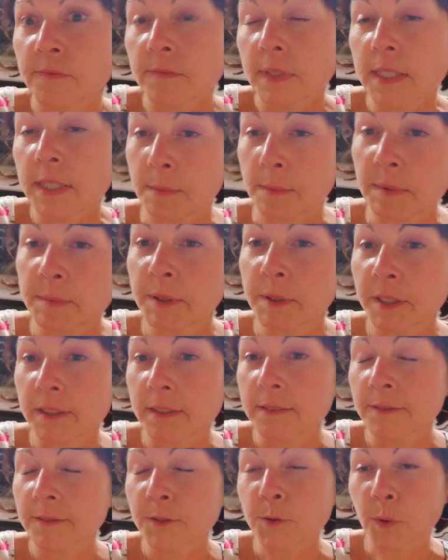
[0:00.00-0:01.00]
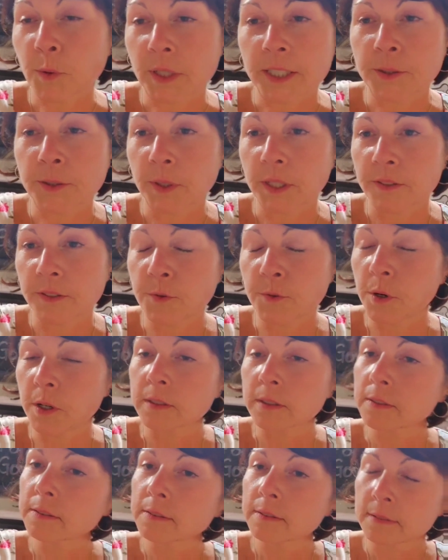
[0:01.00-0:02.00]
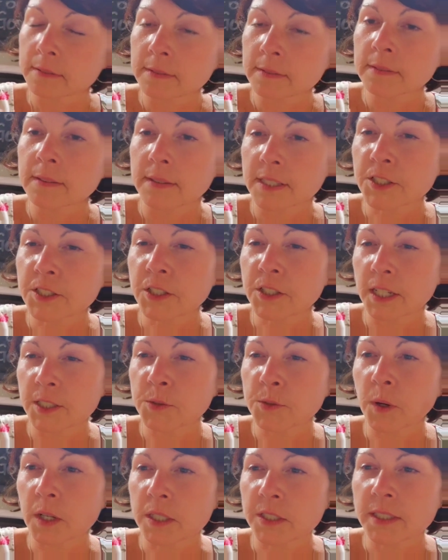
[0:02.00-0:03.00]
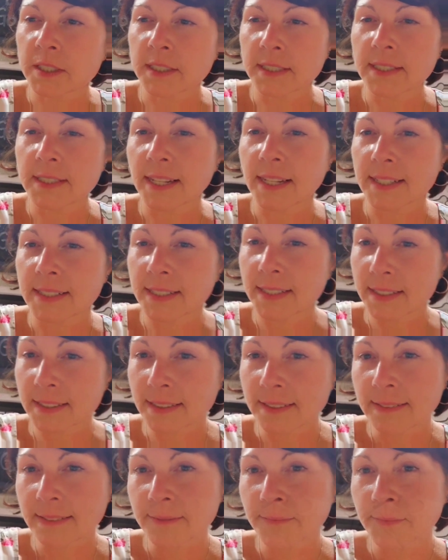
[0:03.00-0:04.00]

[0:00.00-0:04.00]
Semi Bird, 2024, the change Washington State needs.